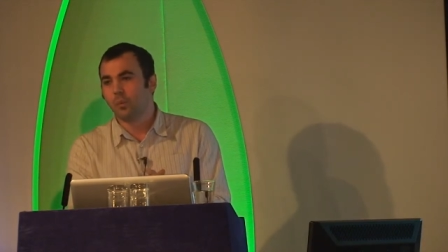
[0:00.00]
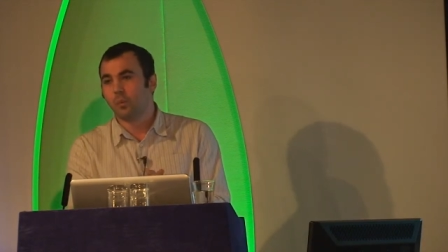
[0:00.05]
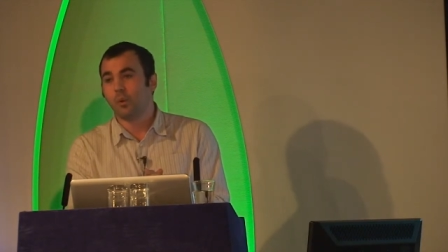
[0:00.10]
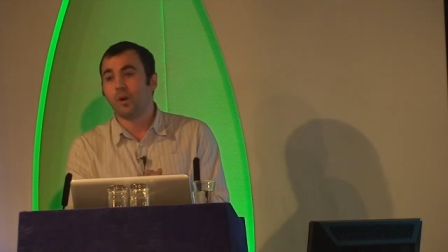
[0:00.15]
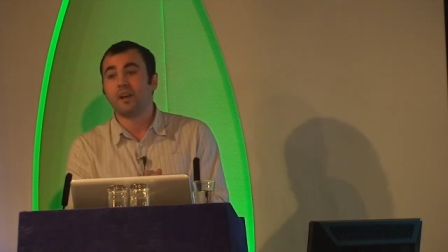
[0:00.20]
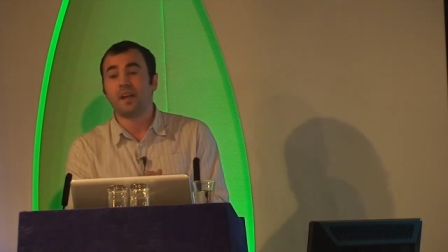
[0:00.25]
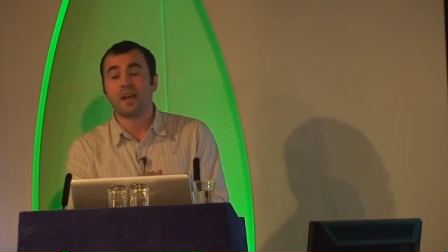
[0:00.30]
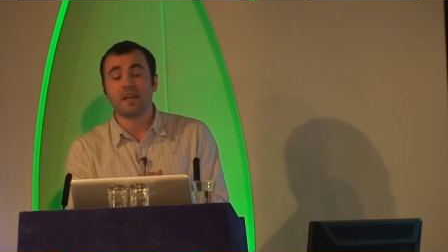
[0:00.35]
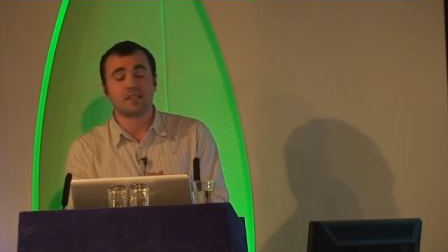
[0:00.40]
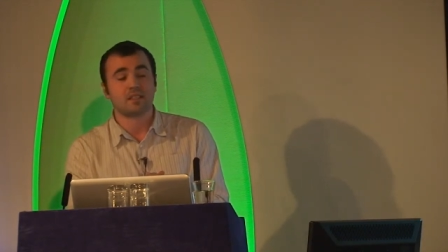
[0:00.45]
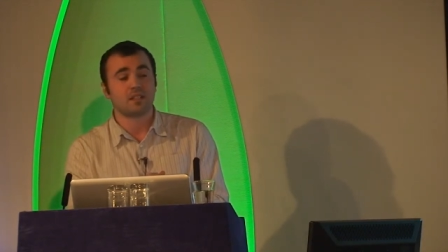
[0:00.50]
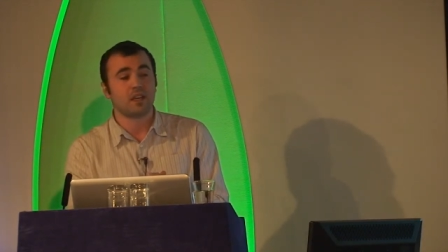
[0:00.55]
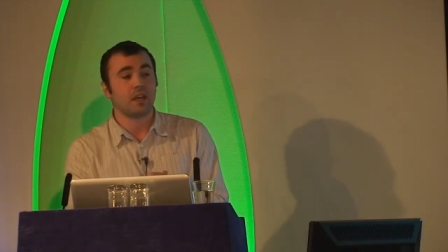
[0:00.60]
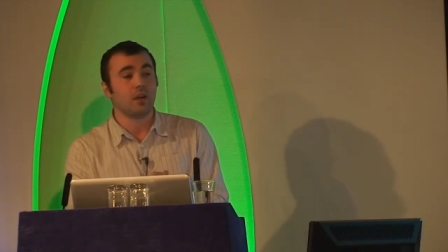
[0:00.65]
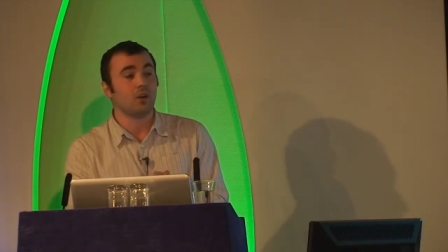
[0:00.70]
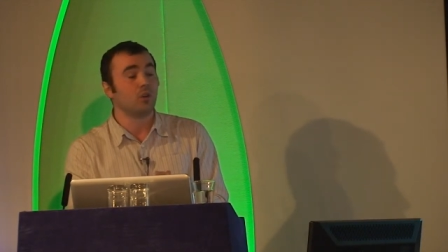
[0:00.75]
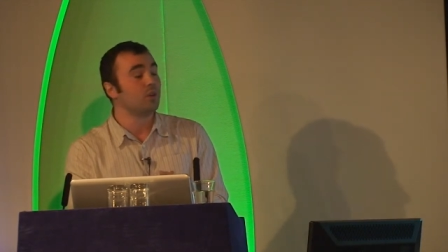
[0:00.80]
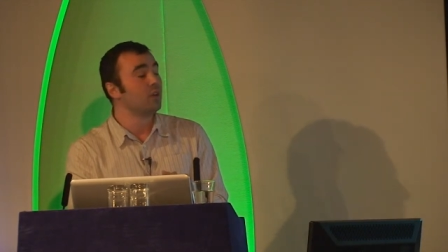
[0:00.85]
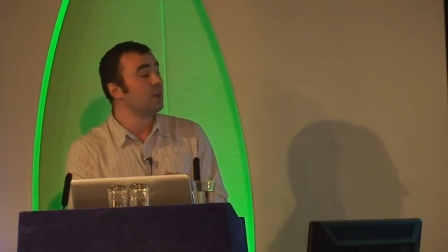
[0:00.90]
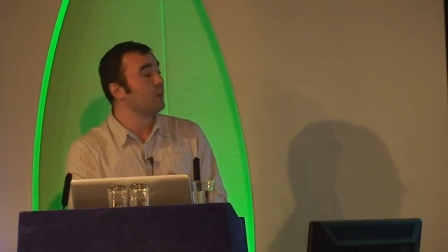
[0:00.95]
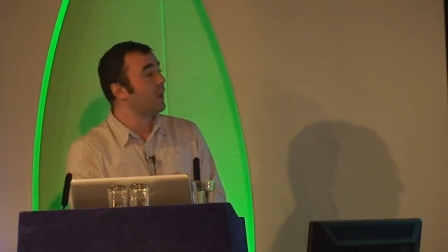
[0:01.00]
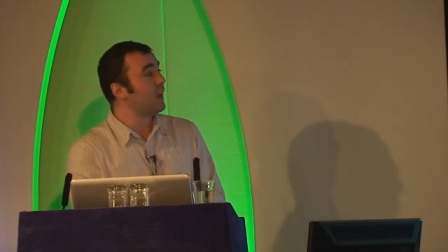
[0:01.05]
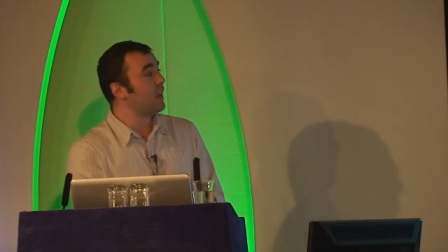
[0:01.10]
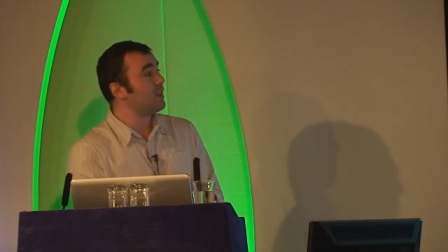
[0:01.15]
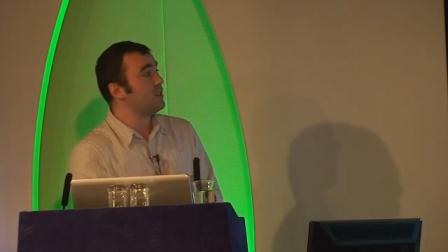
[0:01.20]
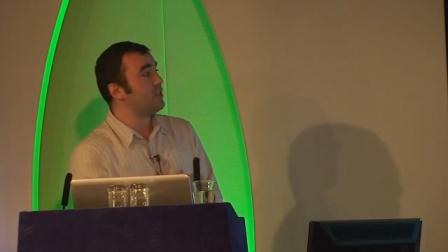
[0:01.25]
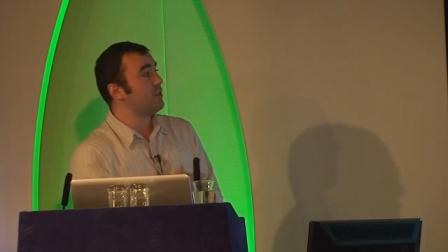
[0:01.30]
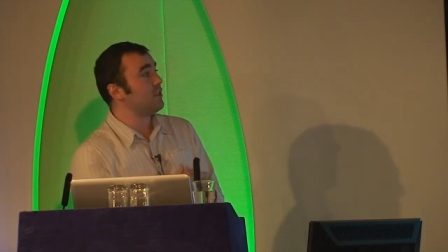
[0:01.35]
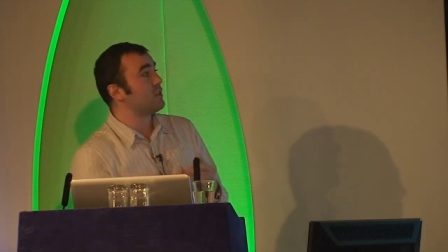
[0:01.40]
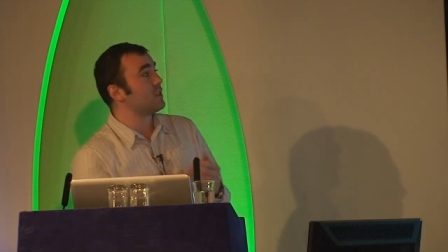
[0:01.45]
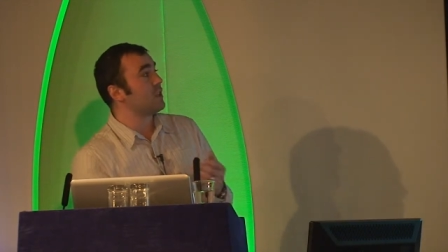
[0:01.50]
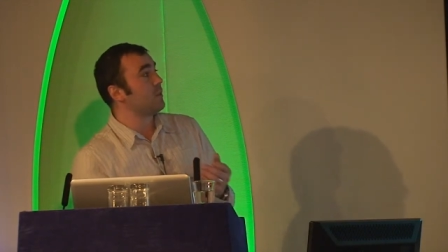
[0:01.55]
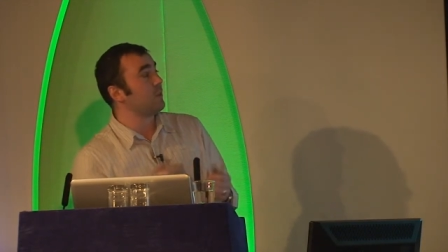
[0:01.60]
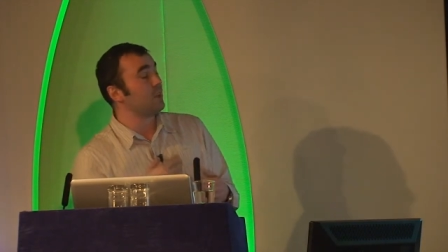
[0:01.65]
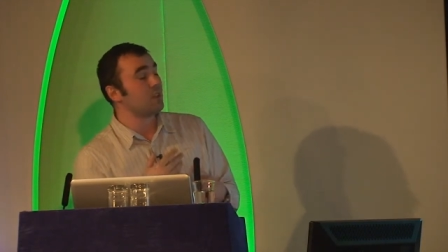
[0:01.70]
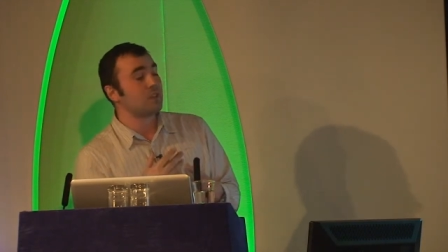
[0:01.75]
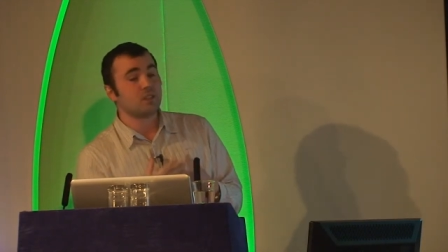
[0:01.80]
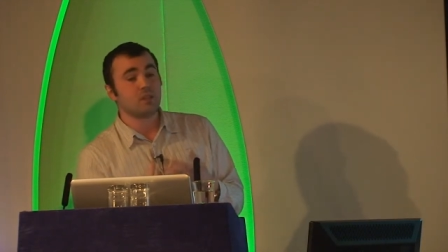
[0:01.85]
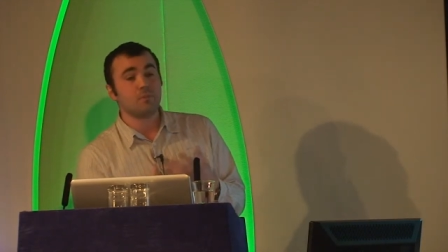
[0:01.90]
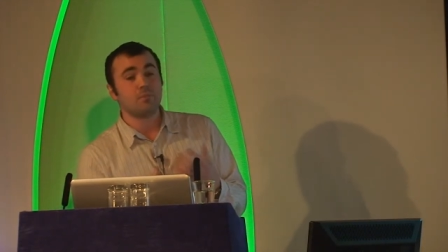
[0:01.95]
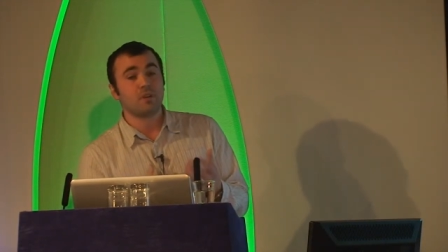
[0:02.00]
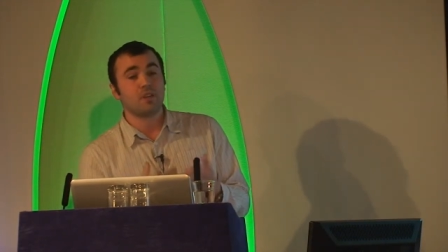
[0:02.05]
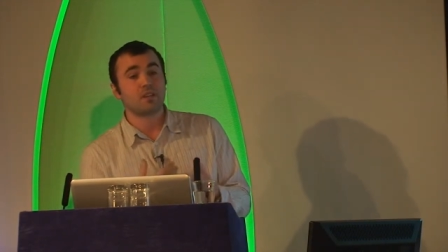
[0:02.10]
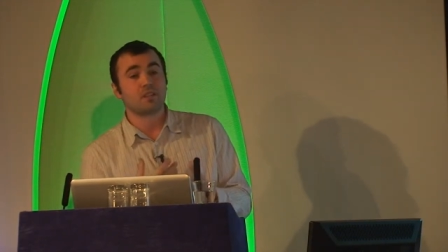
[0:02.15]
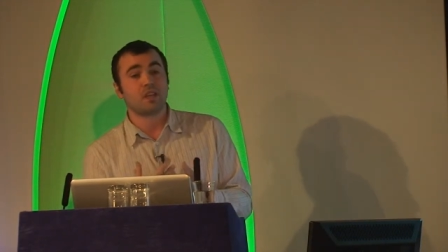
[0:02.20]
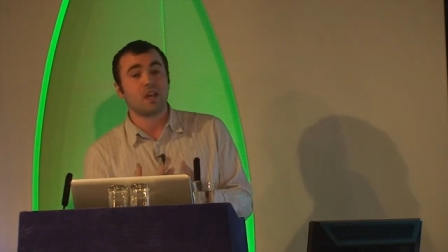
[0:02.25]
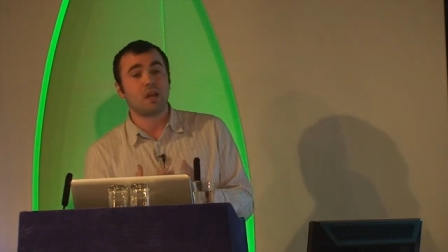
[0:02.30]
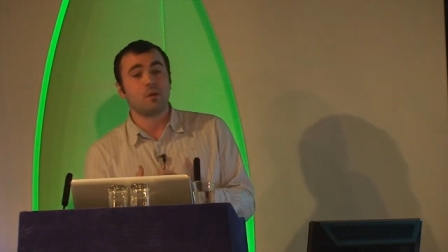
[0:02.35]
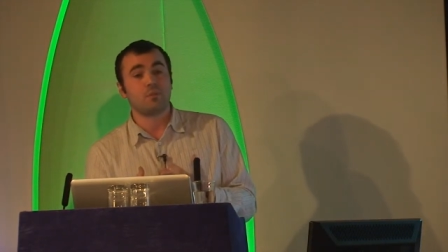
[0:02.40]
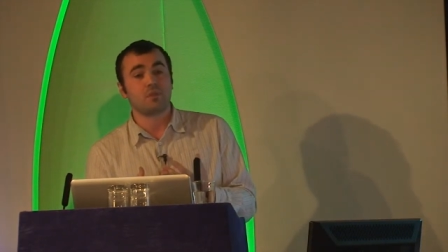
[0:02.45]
one-day sale, and actually doing something as simple as that,